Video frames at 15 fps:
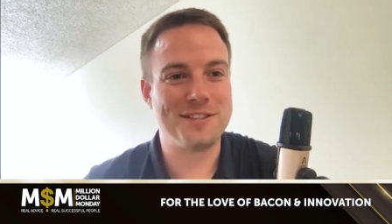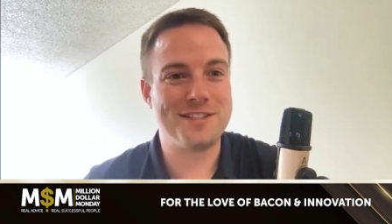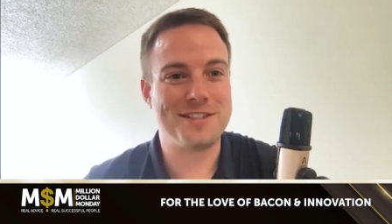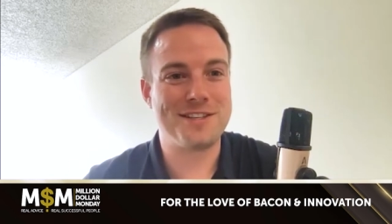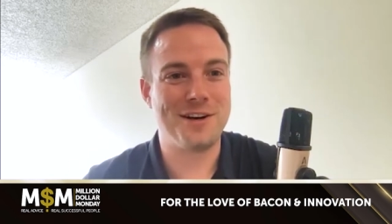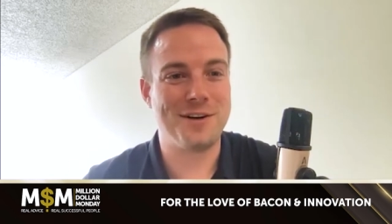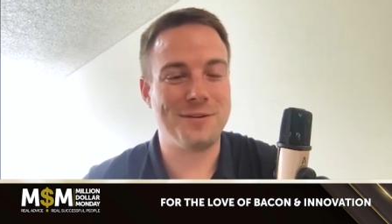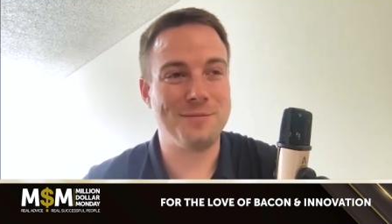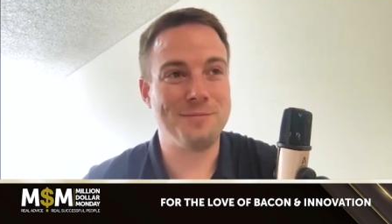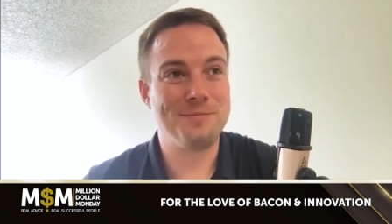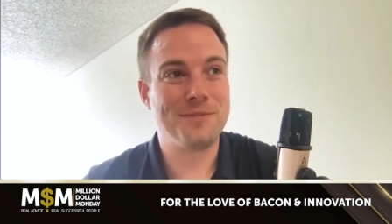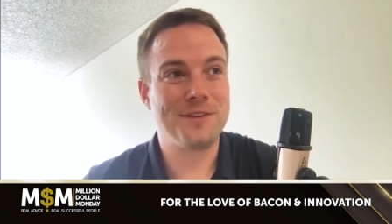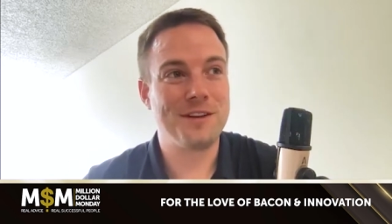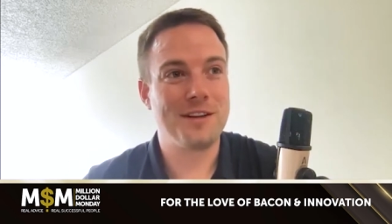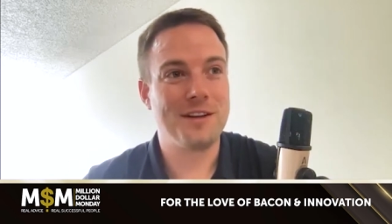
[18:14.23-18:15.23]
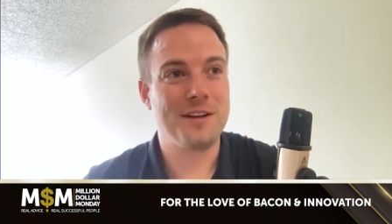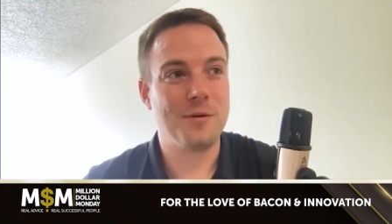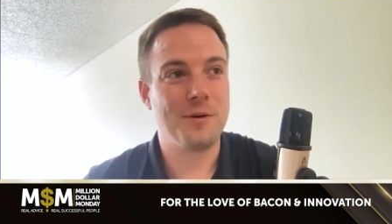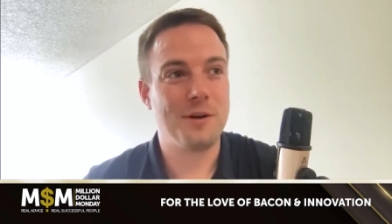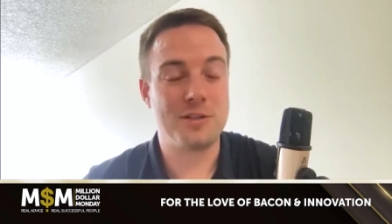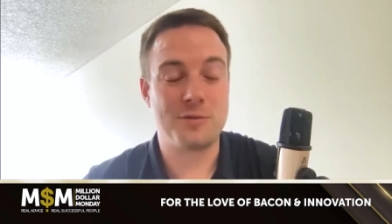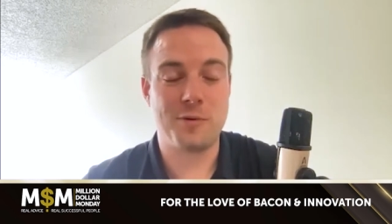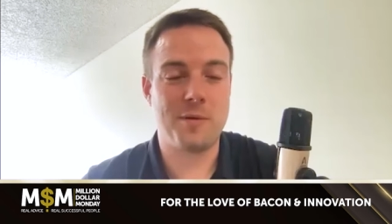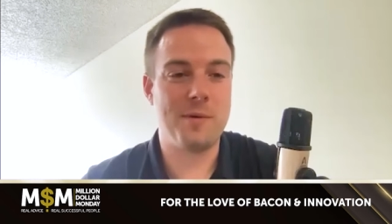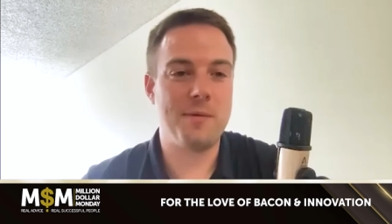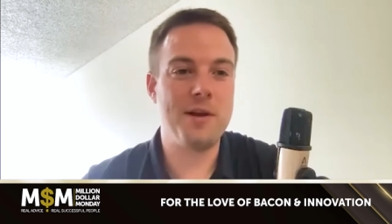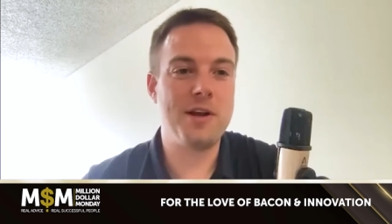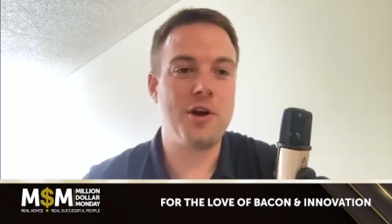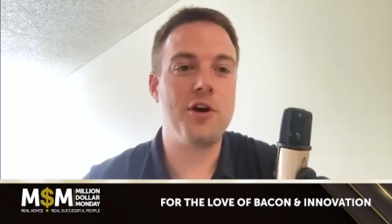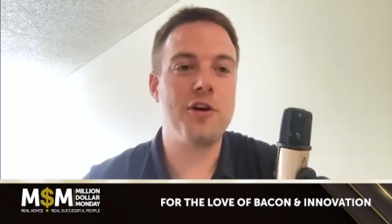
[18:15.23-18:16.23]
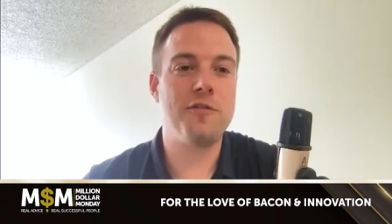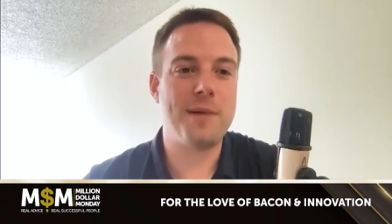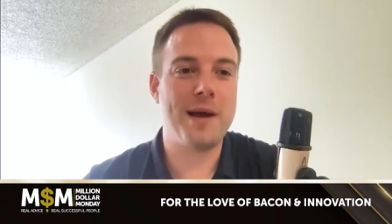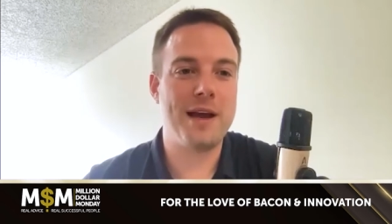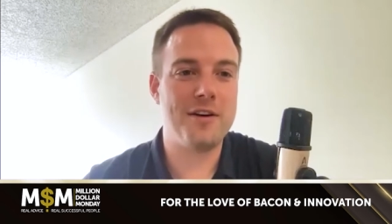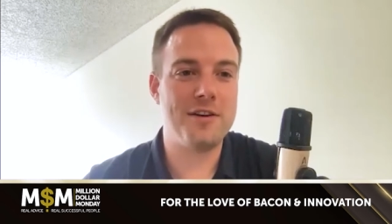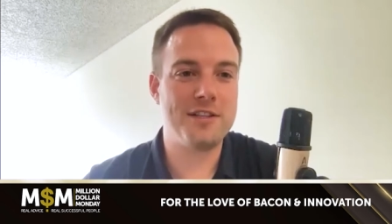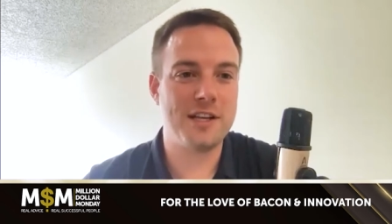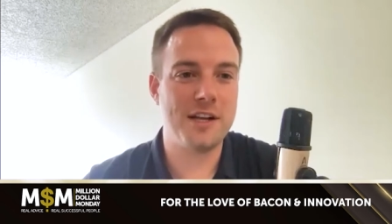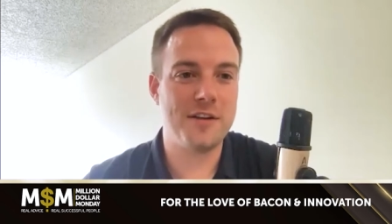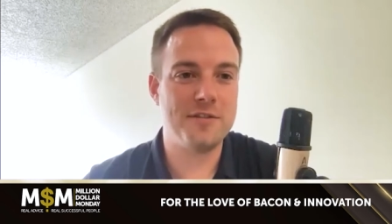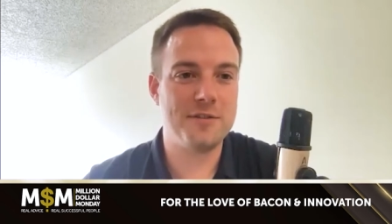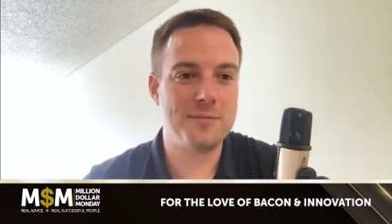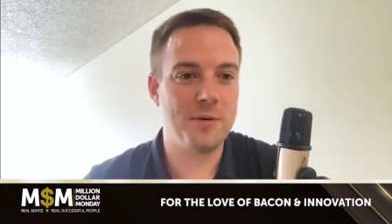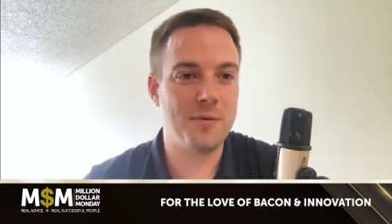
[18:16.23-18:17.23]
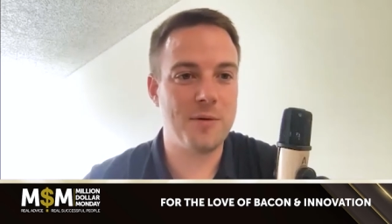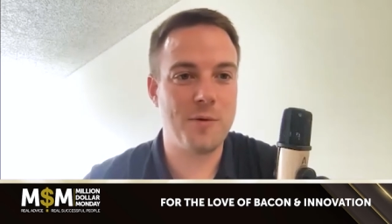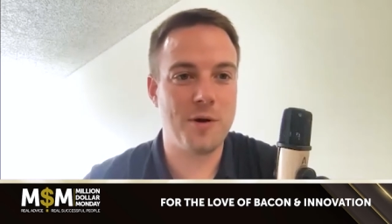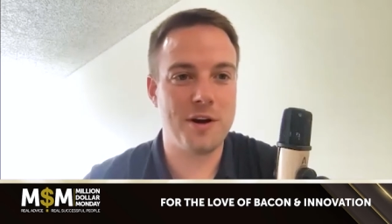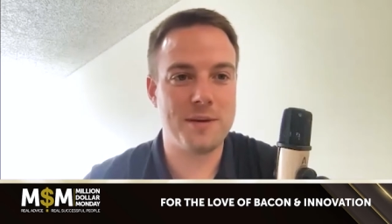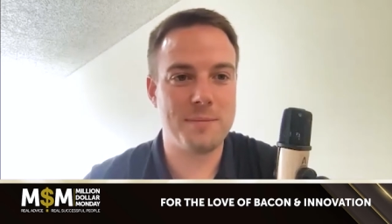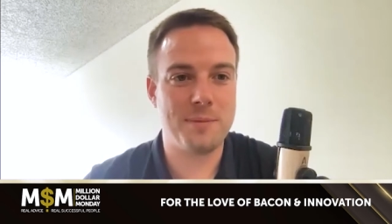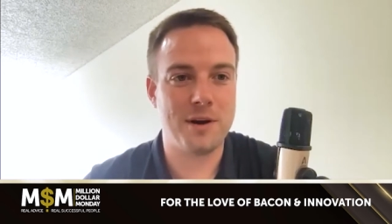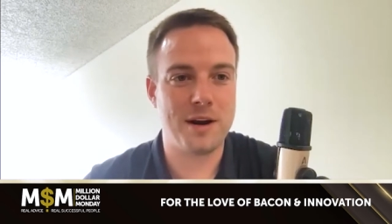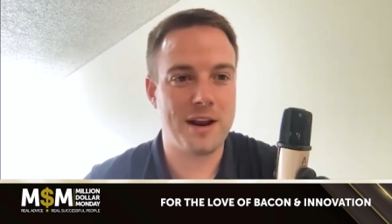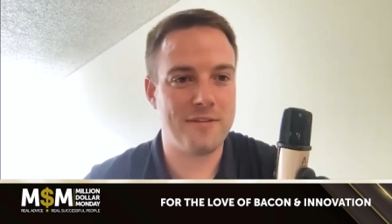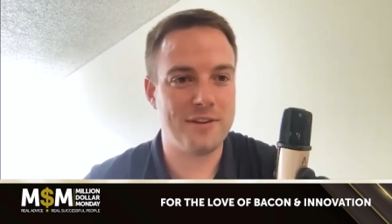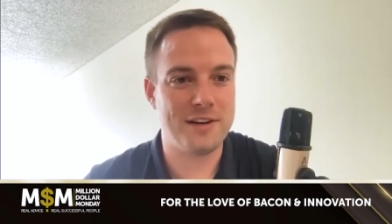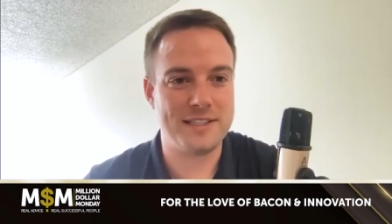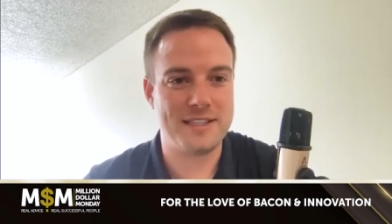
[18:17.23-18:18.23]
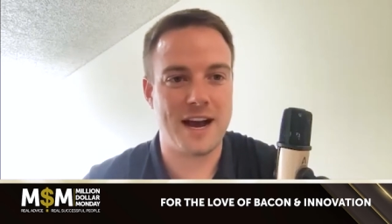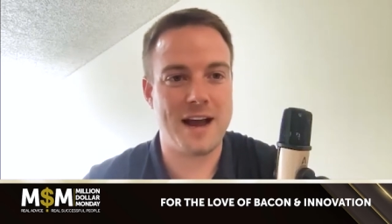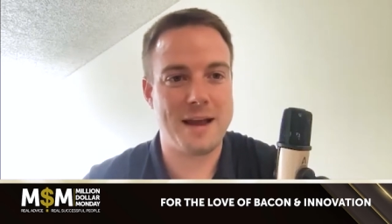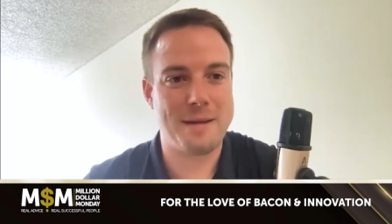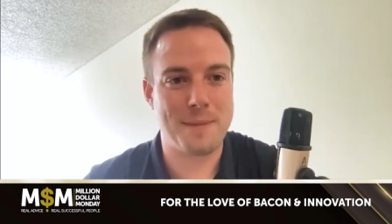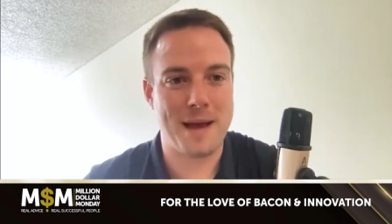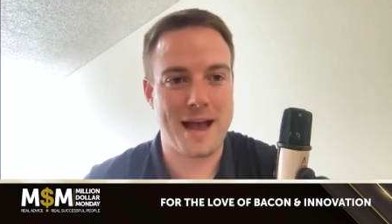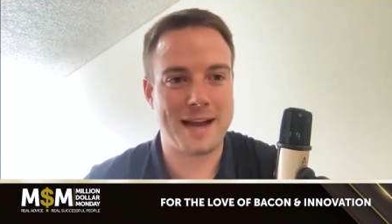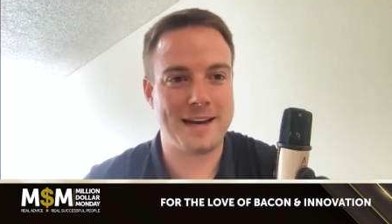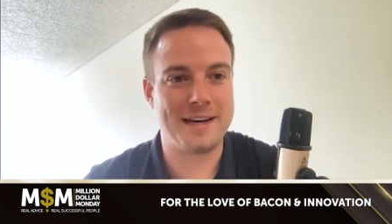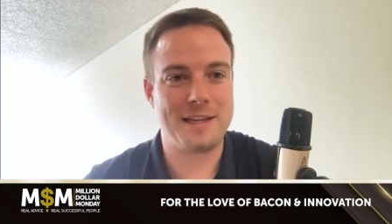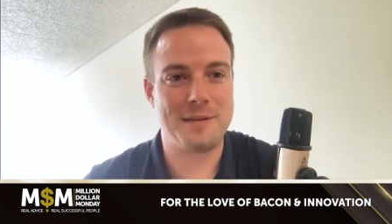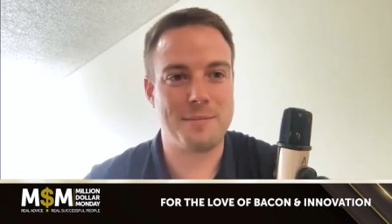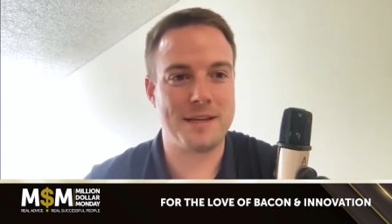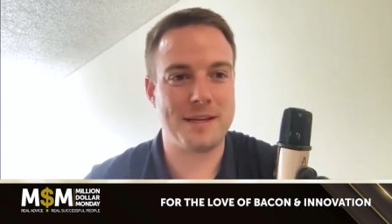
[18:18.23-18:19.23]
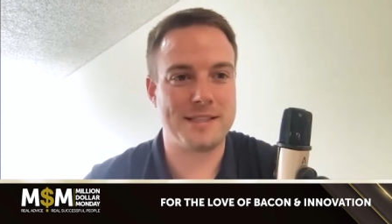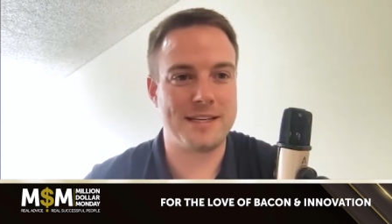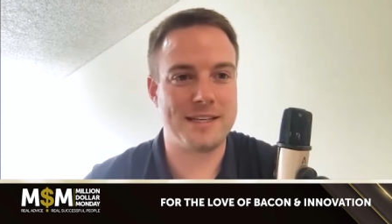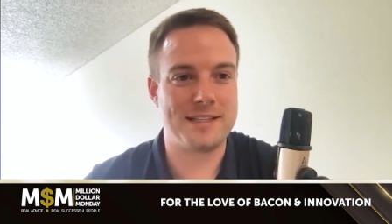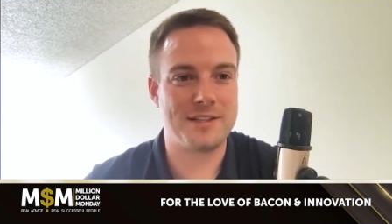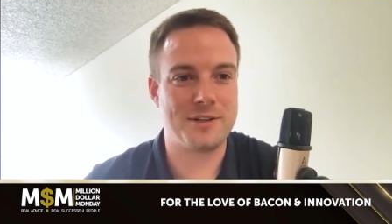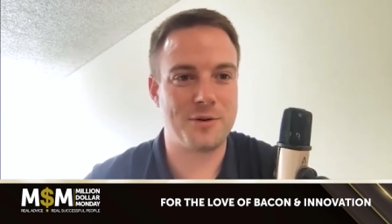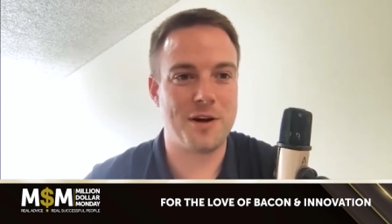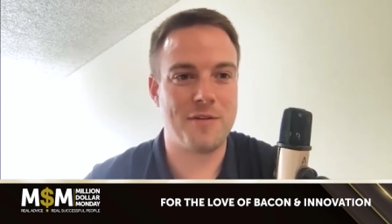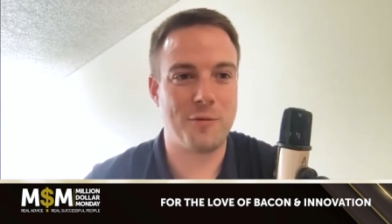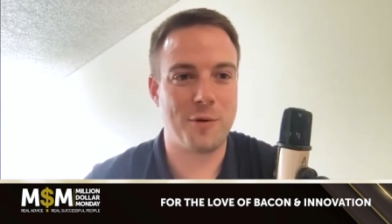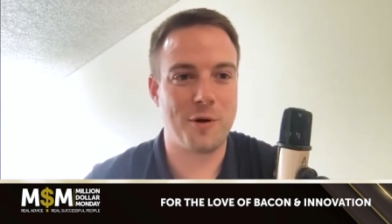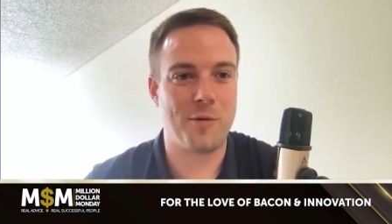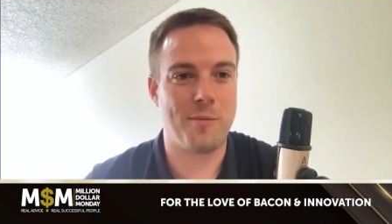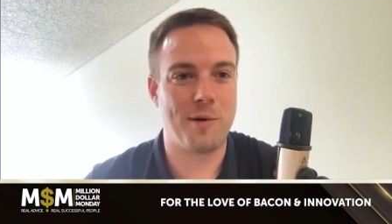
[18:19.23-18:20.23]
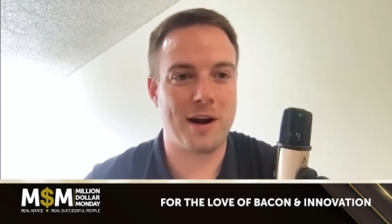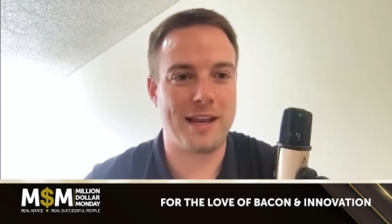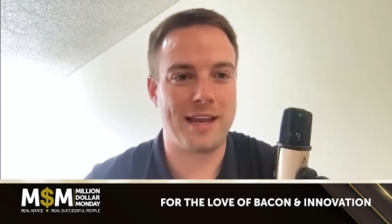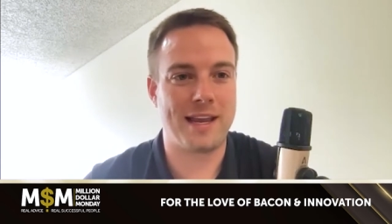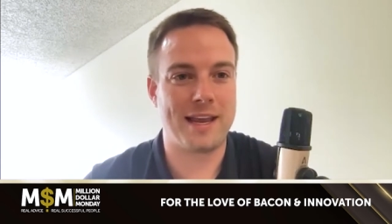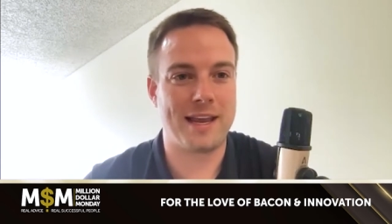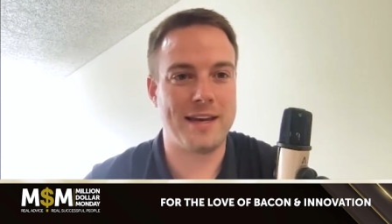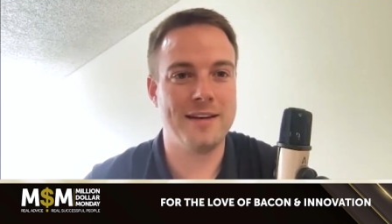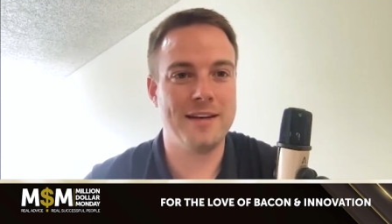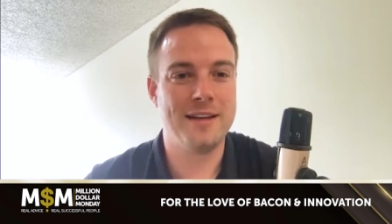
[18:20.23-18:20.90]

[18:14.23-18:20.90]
So, because I mean, we could have paid ourselves, but we wanted to put every dime back into the business and whoever we were bringing in.